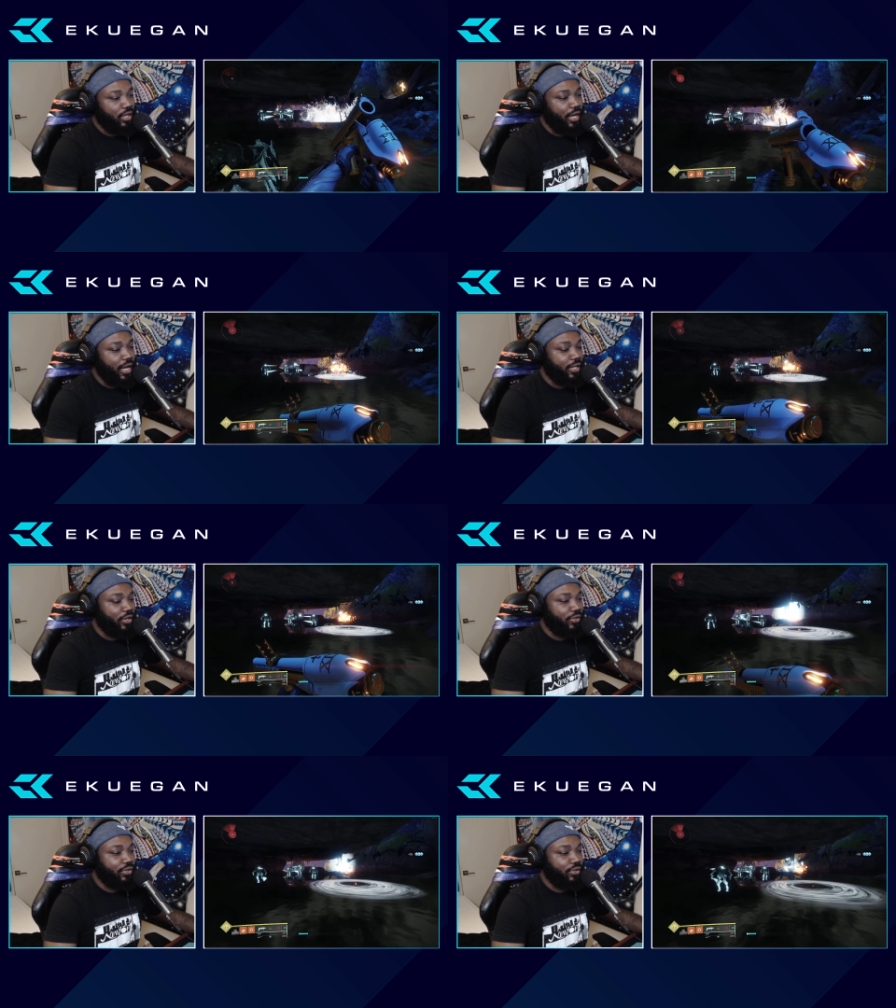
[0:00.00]
And I can
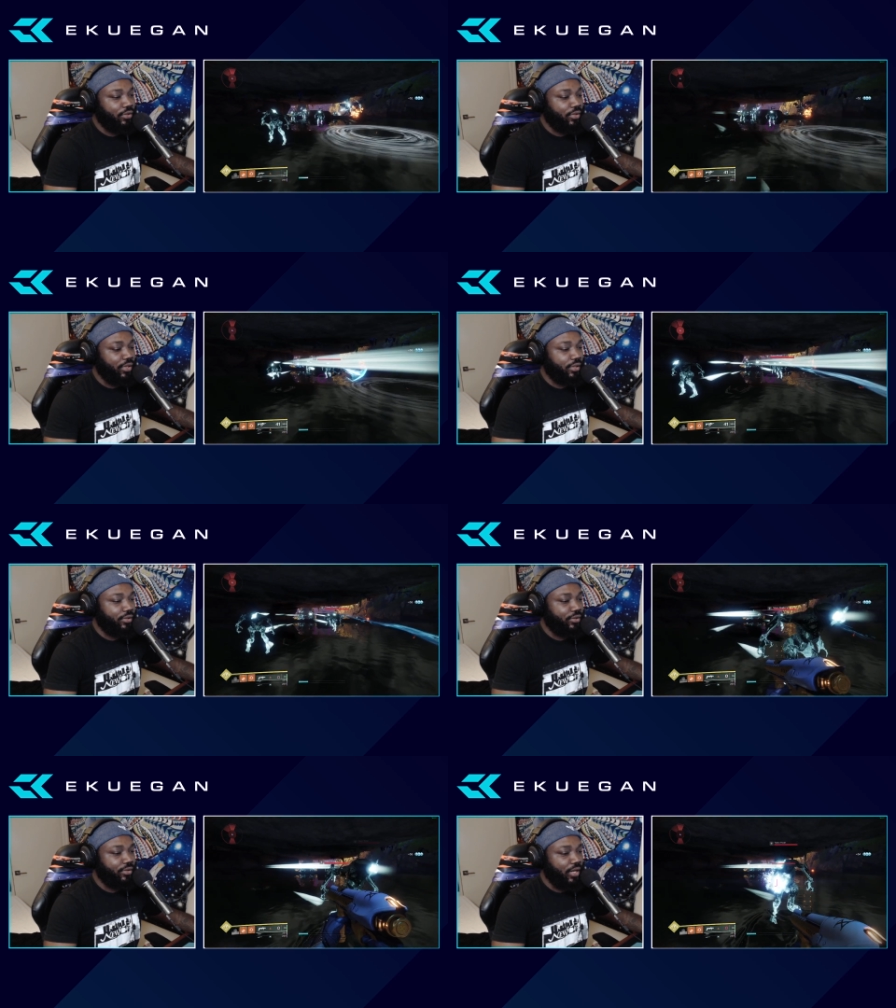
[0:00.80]
also do
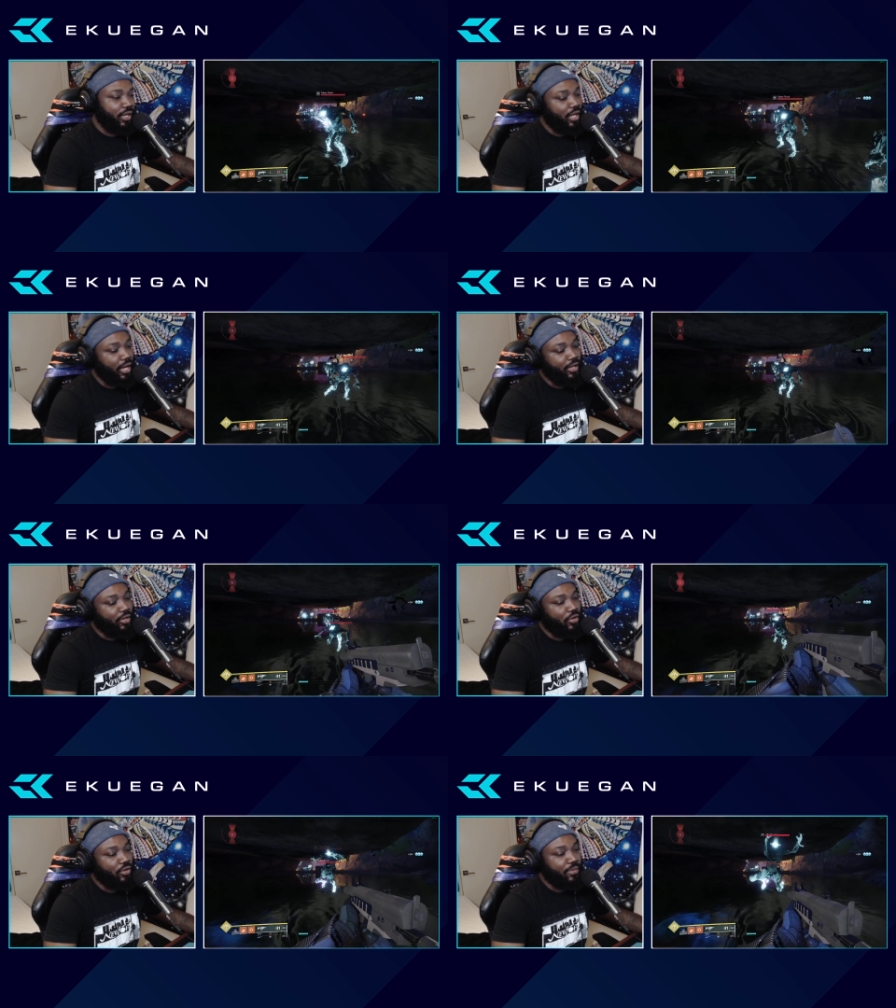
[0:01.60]
this, right? I
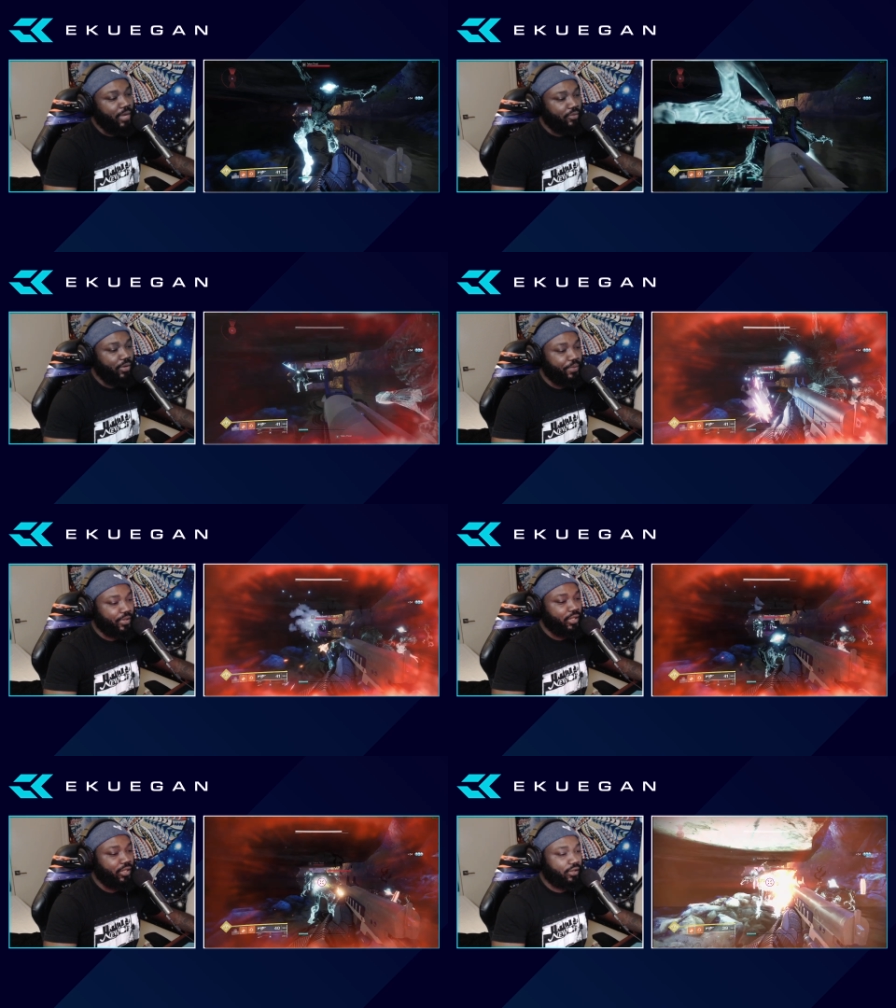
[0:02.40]
can go to my
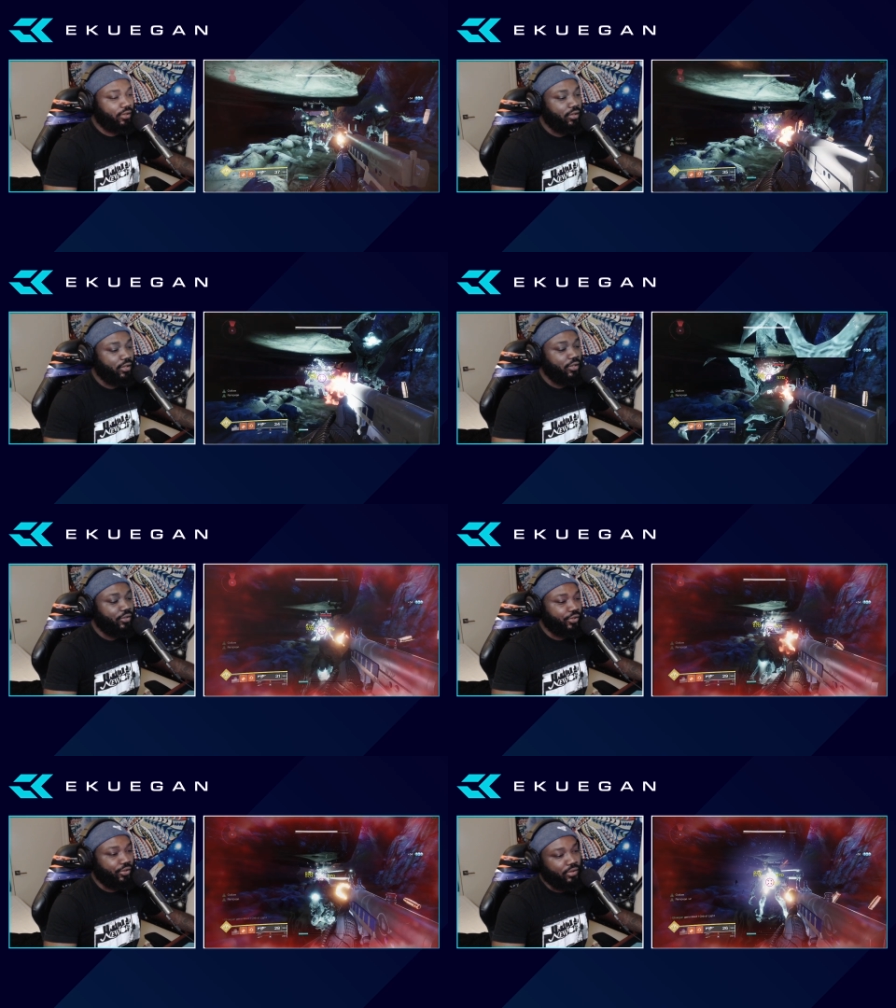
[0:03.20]
weapon here,
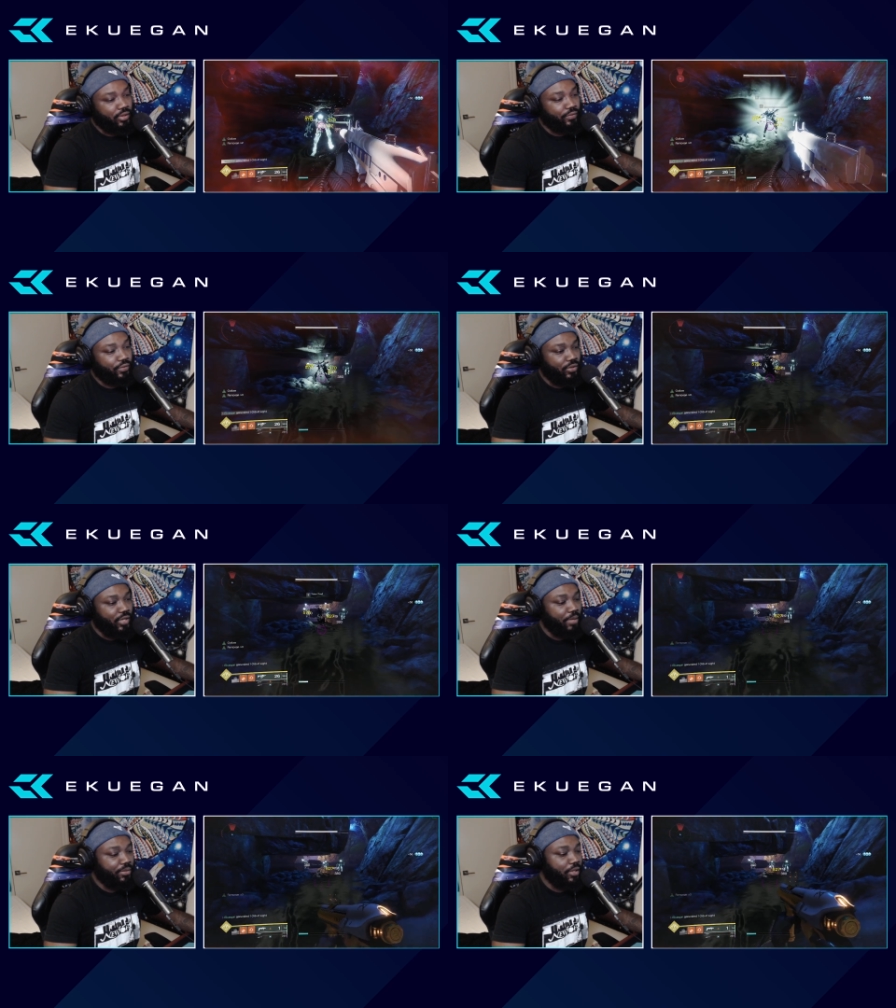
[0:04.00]
shoot it a few
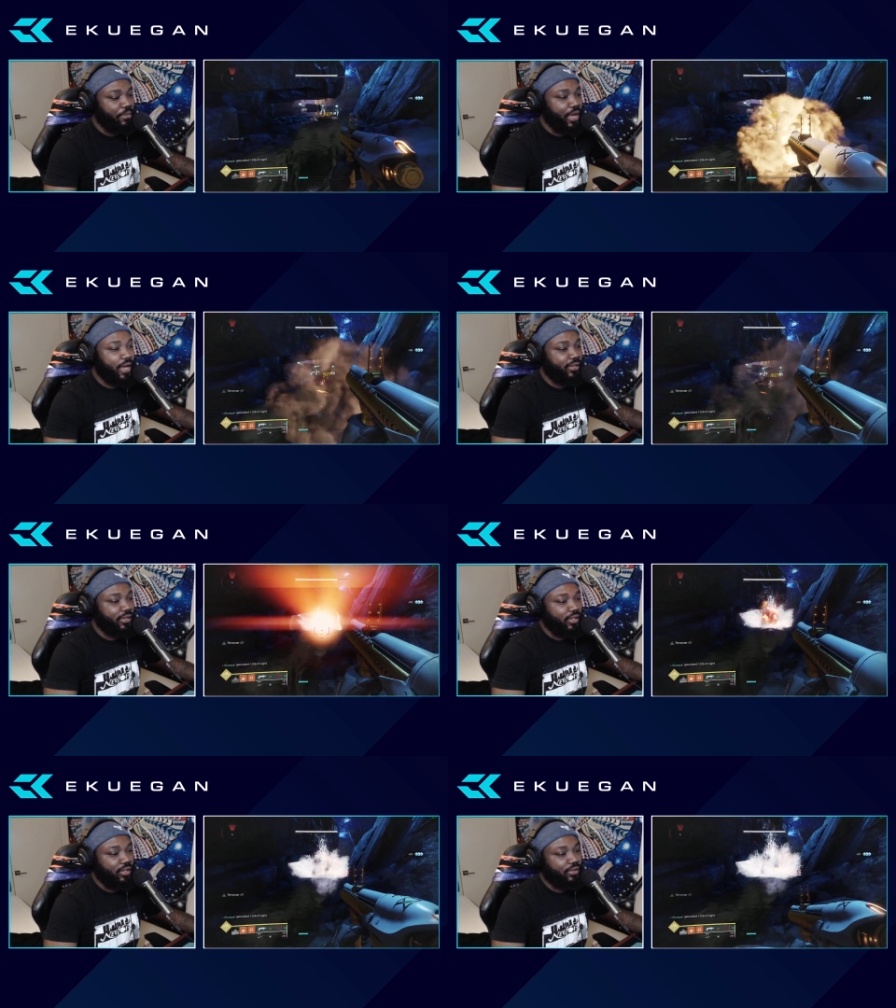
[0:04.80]
times, come back to
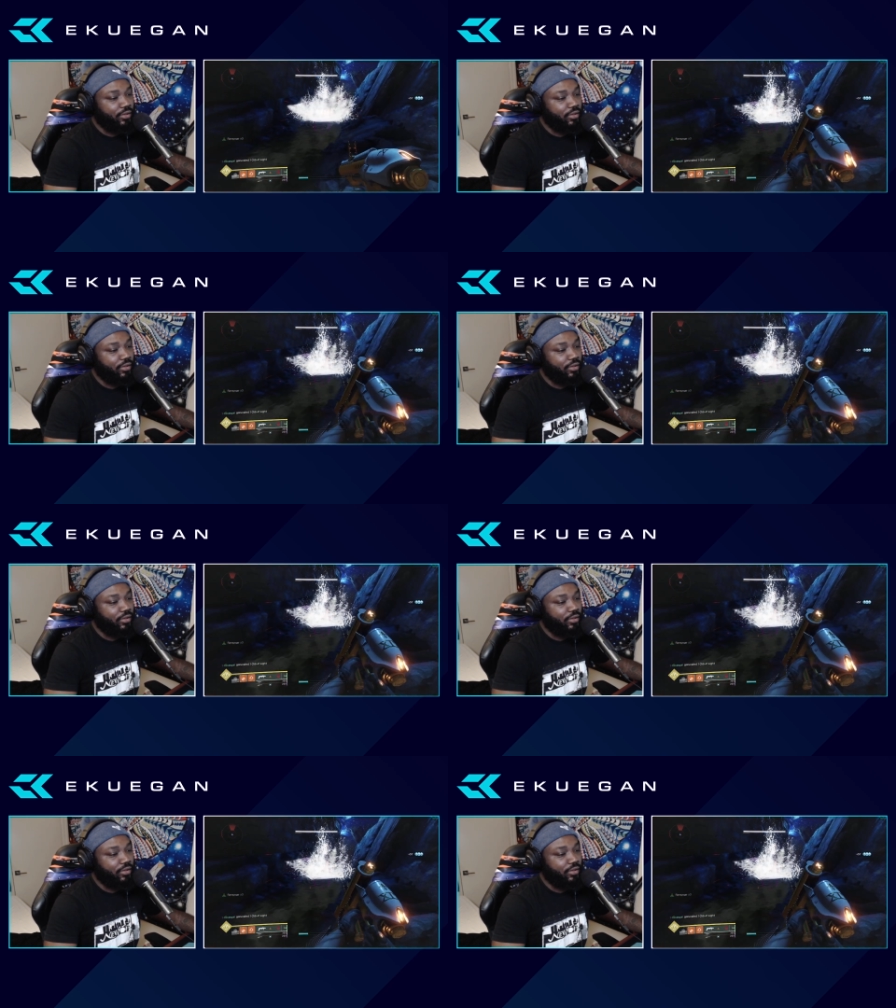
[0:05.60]
this,